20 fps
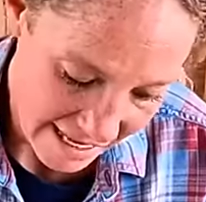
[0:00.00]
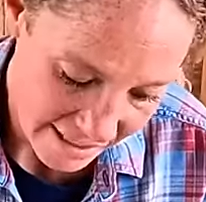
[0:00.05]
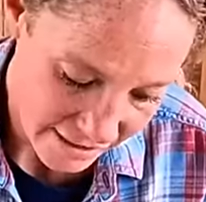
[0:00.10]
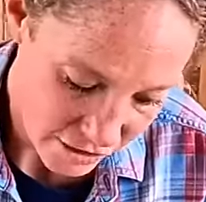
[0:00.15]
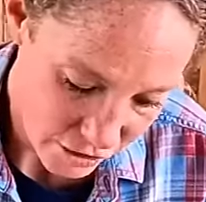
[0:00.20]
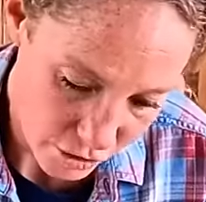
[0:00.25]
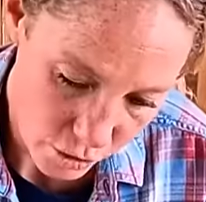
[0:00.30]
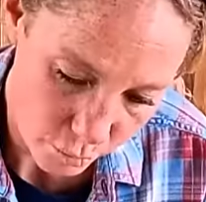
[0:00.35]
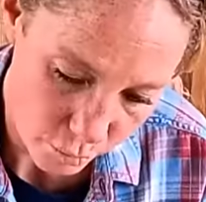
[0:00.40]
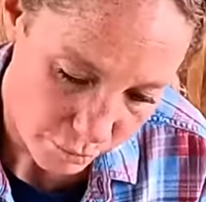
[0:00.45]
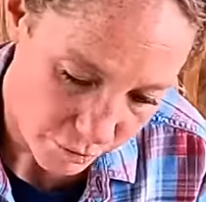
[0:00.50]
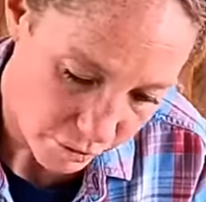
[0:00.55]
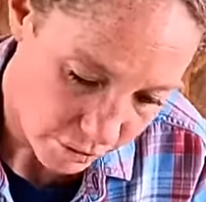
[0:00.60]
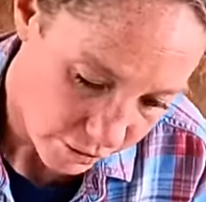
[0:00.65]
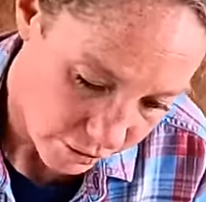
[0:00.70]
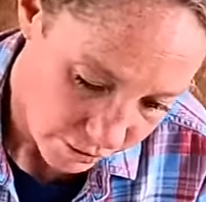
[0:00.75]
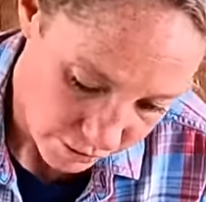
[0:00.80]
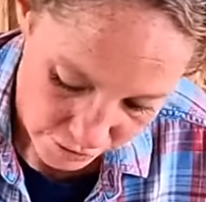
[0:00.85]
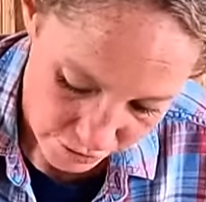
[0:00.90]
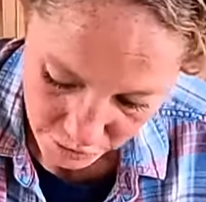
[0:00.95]
And
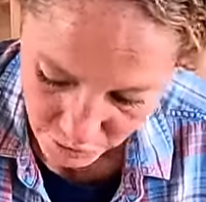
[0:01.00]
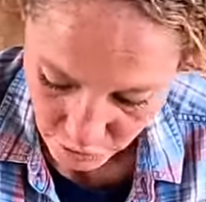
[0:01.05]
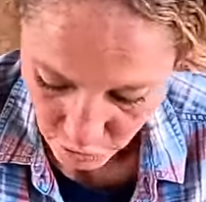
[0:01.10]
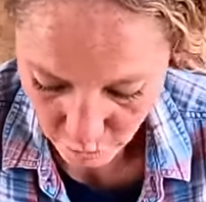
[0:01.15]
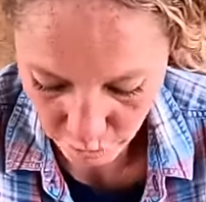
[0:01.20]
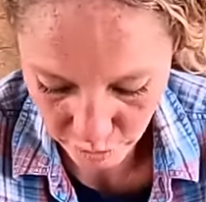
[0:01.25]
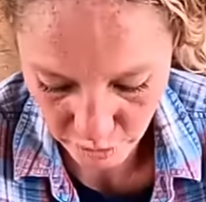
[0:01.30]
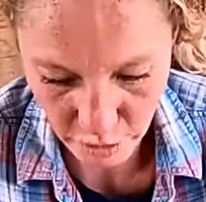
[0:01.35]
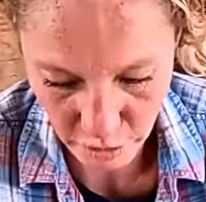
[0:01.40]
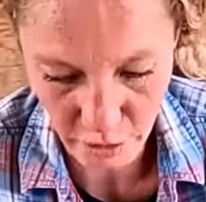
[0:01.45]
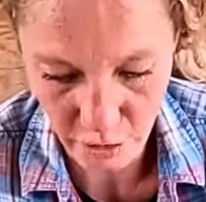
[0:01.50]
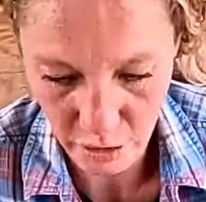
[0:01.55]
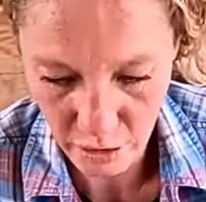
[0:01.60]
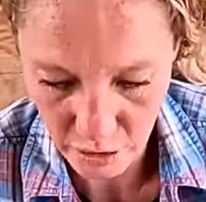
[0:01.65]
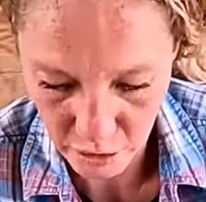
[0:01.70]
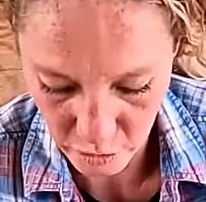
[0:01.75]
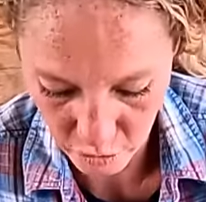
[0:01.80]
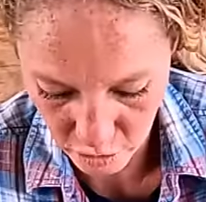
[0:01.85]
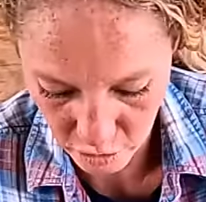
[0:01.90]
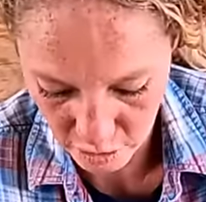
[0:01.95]
super, super
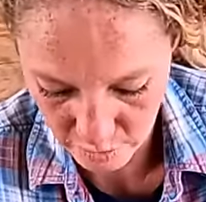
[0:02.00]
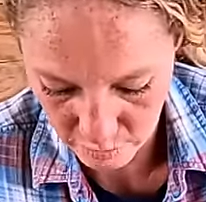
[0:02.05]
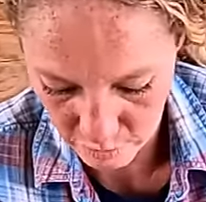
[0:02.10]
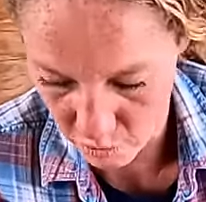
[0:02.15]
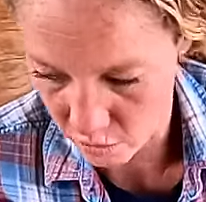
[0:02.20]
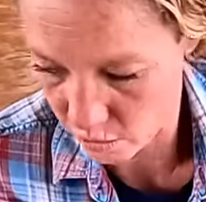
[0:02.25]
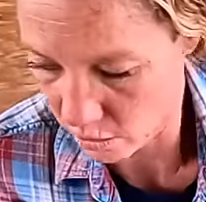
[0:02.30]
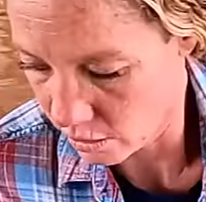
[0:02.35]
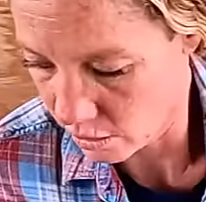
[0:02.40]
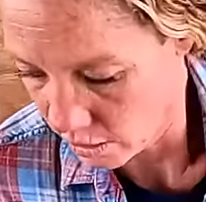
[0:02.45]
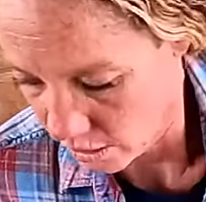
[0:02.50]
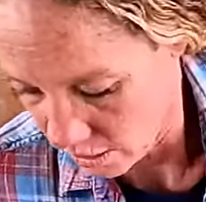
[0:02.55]
adorable.